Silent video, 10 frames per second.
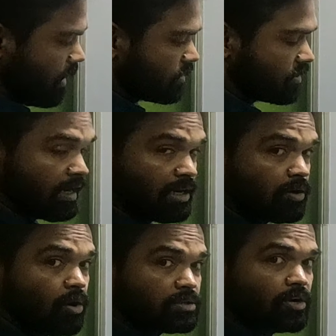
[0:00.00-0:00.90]
and sin and
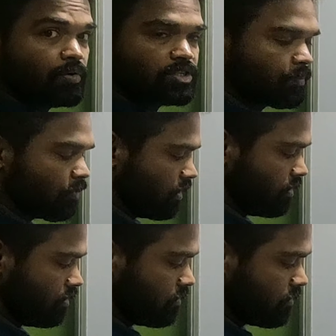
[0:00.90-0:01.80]
cos are reciprocal.
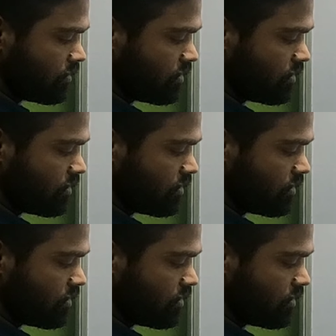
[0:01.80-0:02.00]
So